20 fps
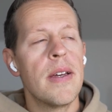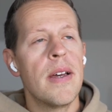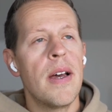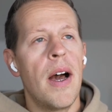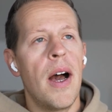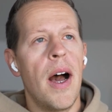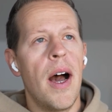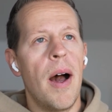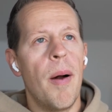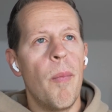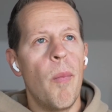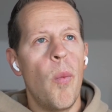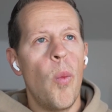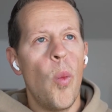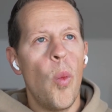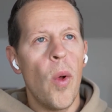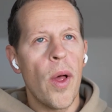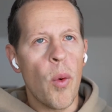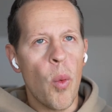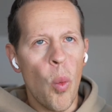
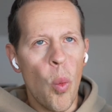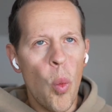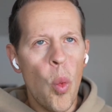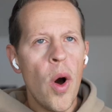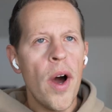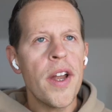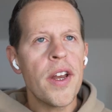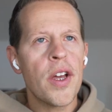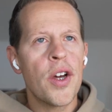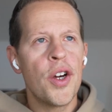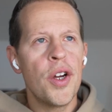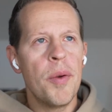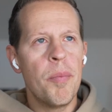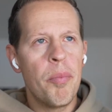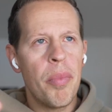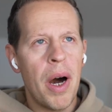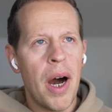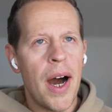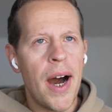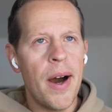like what
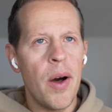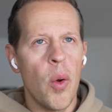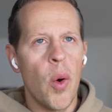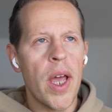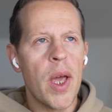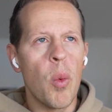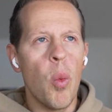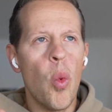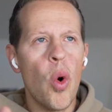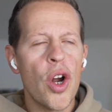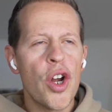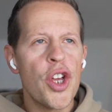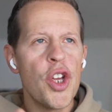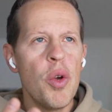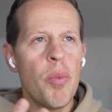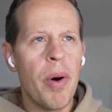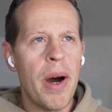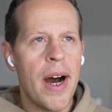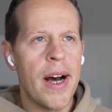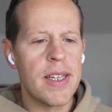are you
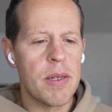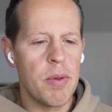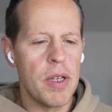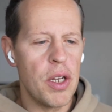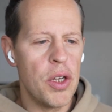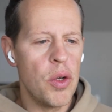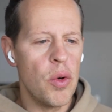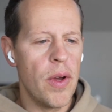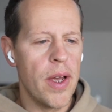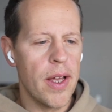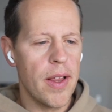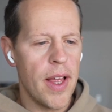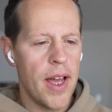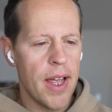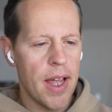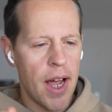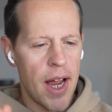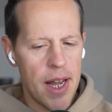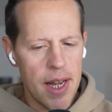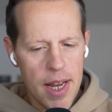possibly doing? Like
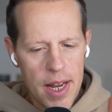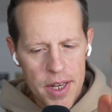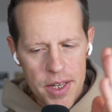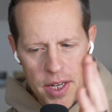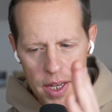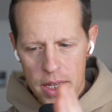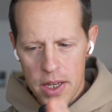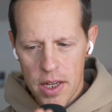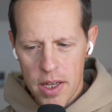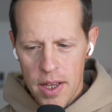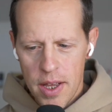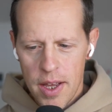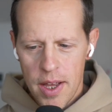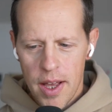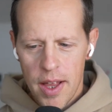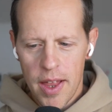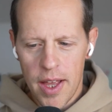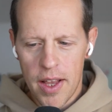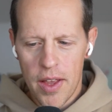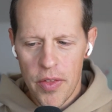I need to,
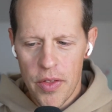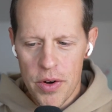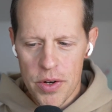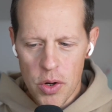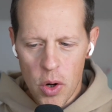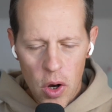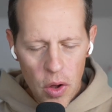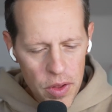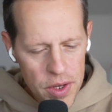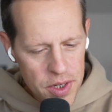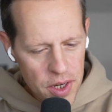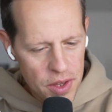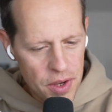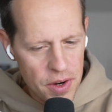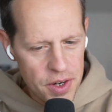like there's all these other